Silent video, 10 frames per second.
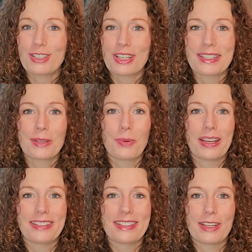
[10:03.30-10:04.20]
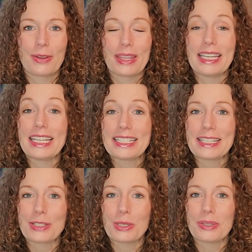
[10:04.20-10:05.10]
just the ones that are the
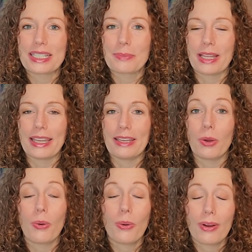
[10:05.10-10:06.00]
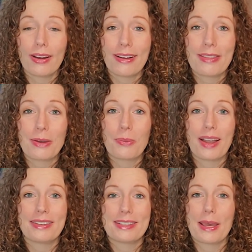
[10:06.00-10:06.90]
easiest to explain or the
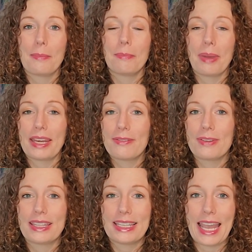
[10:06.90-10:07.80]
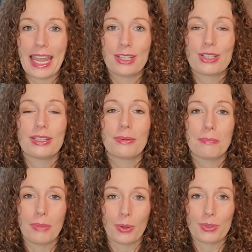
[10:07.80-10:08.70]
ones that benefit the agent
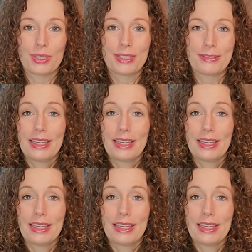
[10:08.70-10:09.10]
most.